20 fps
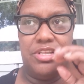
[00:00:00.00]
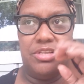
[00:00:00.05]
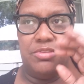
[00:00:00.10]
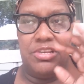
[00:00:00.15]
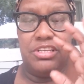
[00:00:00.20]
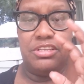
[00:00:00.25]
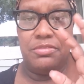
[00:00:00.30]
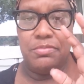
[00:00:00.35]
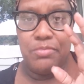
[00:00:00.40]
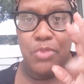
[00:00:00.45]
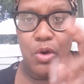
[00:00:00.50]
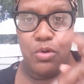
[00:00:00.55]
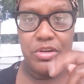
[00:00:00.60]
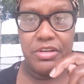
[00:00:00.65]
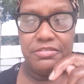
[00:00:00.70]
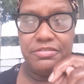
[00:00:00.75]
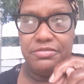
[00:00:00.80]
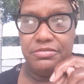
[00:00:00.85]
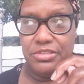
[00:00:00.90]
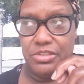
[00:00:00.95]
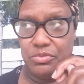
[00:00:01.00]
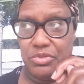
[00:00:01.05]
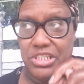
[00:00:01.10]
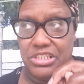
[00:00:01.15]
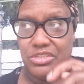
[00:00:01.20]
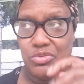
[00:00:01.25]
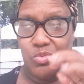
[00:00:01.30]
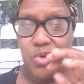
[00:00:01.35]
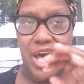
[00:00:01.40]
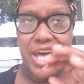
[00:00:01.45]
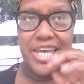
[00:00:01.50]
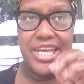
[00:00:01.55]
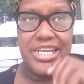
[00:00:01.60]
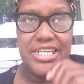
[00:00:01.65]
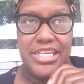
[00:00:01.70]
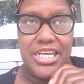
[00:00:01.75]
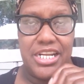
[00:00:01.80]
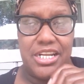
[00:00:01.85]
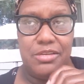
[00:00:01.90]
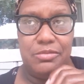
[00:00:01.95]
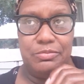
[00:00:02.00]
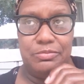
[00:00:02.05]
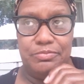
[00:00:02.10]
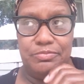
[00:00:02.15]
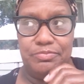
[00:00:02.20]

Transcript: His motive, the reason why he did it,